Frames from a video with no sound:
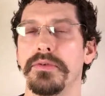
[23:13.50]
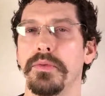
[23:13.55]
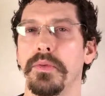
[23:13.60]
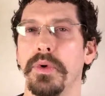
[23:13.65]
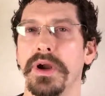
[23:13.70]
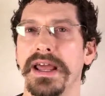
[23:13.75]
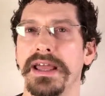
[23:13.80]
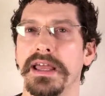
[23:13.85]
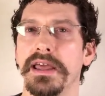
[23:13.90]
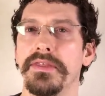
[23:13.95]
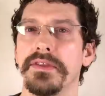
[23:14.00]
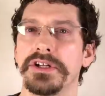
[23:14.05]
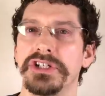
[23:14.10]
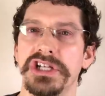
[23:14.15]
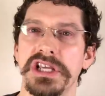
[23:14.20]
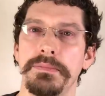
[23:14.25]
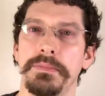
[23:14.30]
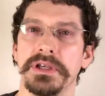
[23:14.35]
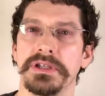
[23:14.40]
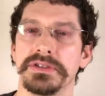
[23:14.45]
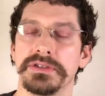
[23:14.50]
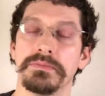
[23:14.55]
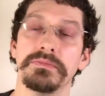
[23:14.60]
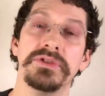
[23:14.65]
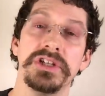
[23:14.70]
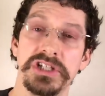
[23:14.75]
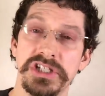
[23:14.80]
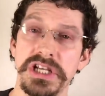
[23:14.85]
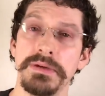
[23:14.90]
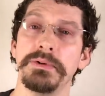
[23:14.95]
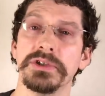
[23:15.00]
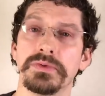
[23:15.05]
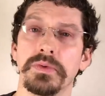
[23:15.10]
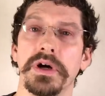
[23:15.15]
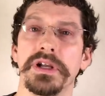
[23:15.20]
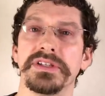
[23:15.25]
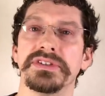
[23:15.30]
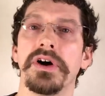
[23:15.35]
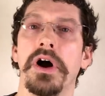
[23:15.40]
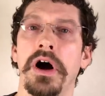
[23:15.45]
would I get the cheapest
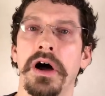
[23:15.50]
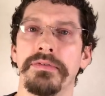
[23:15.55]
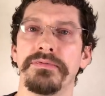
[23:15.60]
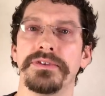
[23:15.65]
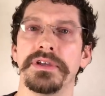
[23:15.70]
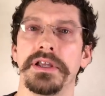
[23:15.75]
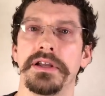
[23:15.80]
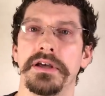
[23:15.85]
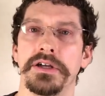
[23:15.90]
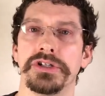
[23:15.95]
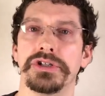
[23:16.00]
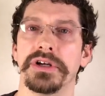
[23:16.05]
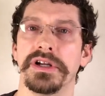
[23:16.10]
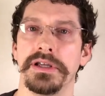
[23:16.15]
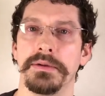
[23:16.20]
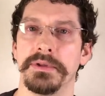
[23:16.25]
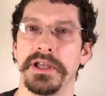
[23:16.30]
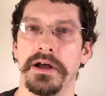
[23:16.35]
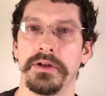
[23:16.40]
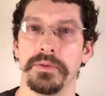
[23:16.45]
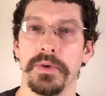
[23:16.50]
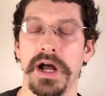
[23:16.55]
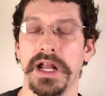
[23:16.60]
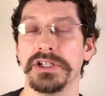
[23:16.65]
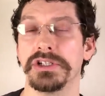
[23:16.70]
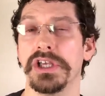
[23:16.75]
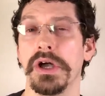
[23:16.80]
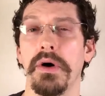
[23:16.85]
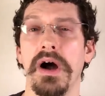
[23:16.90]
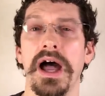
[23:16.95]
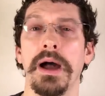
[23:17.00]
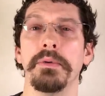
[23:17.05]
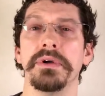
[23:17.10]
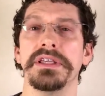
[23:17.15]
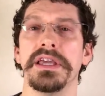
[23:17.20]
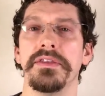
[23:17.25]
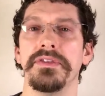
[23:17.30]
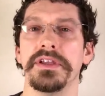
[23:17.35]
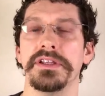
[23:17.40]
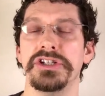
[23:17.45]
one is often a tritium dialed watch. So I
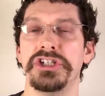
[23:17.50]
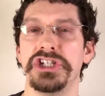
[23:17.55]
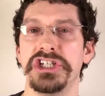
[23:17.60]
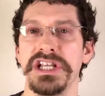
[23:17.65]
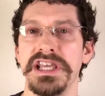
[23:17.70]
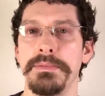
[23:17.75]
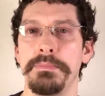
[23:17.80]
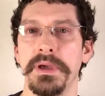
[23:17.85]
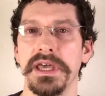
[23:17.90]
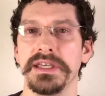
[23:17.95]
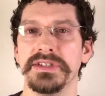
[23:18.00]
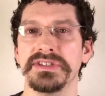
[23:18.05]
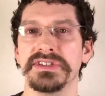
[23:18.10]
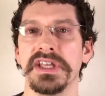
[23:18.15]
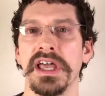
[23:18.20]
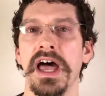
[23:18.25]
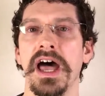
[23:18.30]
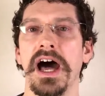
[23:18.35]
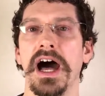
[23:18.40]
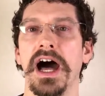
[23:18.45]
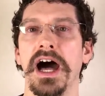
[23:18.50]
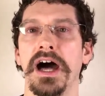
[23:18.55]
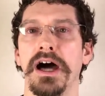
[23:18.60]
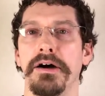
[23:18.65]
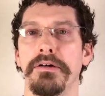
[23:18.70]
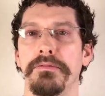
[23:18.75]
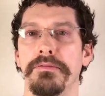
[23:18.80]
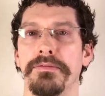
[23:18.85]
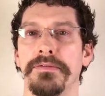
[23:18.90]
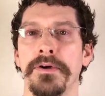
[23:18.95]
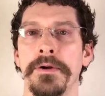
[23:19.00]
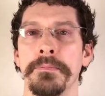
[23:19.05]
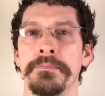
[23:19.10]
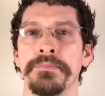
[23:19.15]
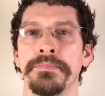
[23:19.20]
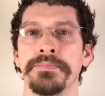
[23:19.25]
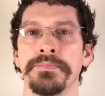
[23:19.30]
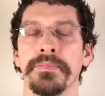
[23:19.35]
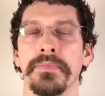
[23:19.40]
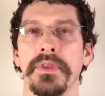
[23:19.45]
would get the cheapest of
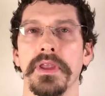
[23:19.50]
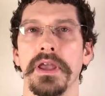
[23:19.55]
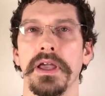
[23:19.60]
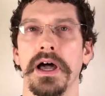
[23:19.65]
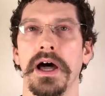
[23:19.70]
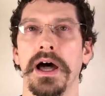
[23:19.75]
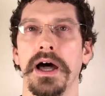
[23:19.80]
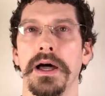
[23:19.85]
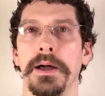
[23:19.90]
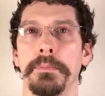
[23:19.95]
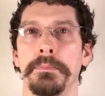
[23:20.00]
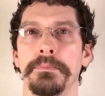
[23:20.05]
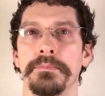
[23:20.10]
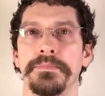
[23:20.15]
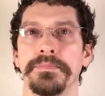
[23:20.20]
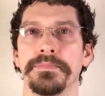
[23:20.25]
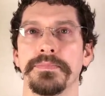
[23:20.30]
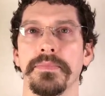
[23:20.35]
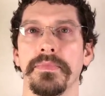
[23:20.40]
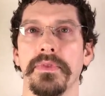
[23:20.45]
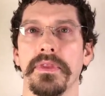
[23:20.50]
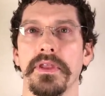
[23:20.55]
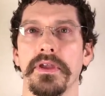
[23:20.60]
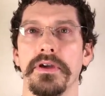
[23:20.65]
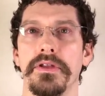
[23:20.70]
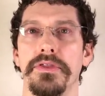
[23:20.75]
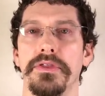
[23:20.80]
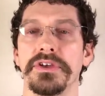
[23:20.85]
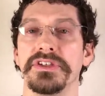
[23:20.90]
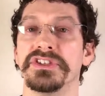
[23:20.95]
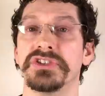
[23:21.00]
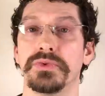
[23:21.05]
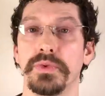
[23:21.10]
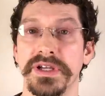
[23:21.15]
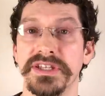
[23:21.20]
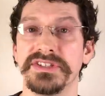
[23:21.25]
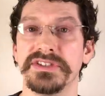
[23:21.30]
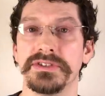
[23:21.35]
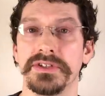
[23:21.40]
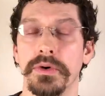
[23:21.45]
the
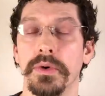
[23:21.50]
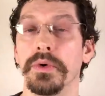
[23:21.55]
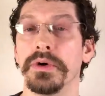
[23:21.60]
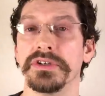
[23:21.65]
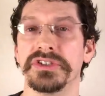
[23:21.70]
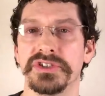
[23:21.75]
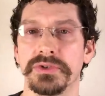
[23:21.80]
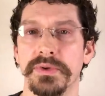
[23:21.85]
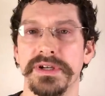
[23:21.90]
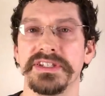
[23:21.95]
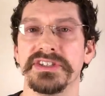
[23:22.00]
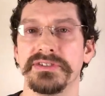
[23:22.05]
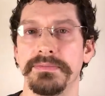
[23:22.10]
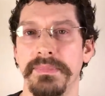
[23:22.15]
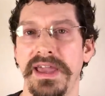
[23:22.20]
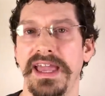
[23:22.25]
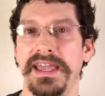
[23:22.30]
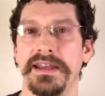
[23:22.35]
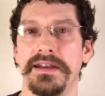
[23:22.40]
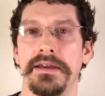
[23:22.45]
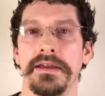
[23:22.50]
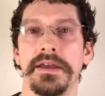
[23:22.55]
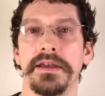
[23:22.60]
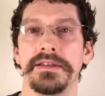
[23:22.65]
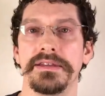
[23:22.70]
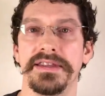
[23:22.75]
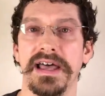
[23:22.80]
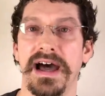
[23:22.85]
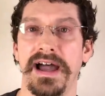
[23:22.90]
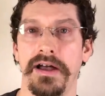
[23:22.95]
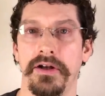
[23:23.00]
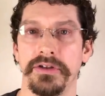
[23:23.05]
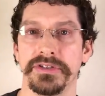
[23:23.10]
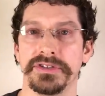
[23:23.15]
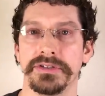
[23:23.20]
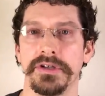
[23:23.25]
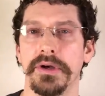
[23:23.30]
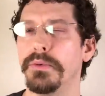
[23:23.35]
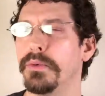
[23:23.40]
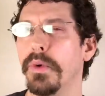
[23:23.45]
Swiss or Swiss made
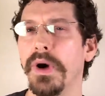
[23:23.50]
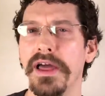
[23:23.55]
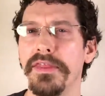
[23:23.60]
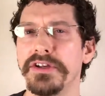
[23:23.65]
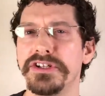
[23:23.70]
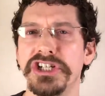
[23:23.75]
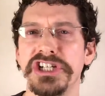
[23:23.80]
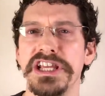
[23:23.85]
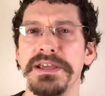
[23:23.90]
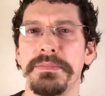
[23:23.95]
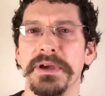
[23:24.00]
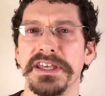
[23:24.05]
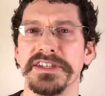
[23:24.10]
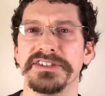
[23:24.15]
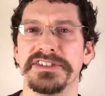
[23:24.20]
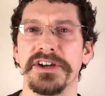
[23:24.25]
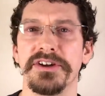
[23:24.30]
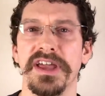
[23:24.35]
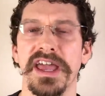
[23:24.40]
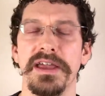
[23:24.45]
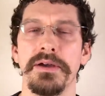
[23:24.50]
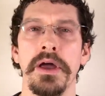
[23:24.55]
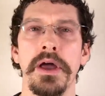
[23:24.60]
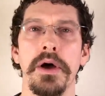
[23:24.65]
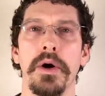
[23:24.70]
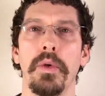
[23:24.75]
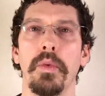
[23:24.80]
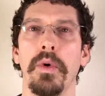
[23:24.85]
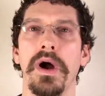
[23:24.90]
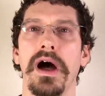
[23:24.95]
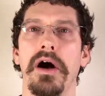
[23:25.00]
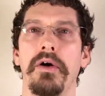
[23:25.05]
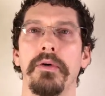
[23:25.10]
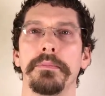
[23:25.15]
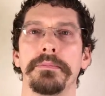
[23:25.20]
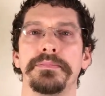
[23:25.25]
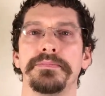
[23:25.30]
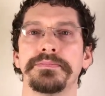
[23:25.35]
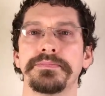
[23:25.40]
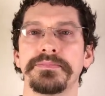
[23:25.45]
dials. Why the cheapest, okay?
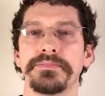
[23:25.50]
Well,